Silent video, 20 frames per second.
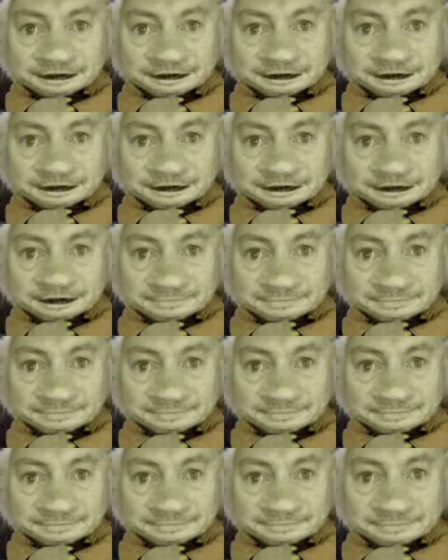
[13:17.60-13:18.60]

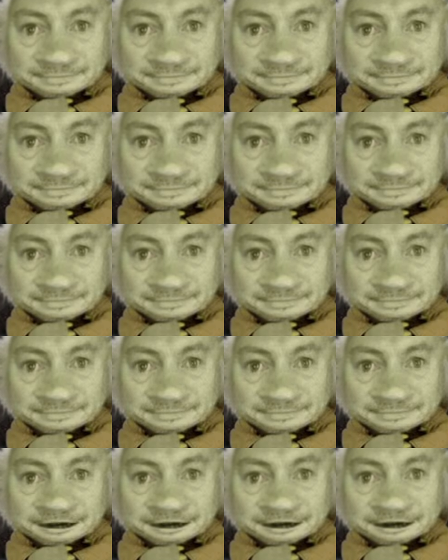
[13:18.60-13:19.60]

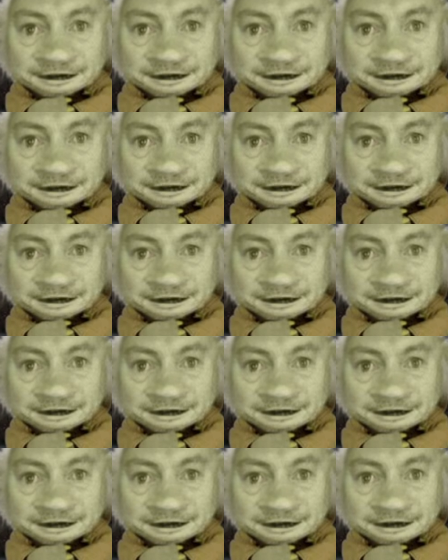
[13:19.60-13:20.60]

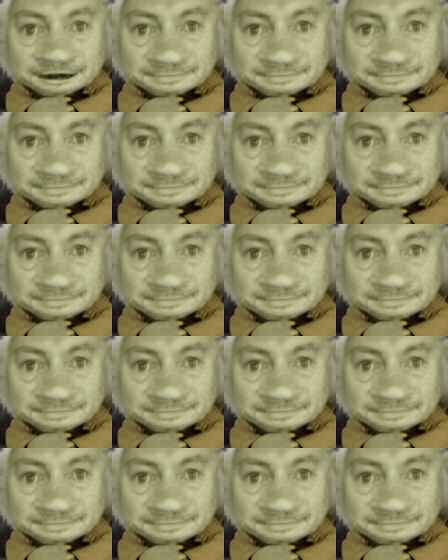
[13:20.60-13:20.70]
The person shown says nothing.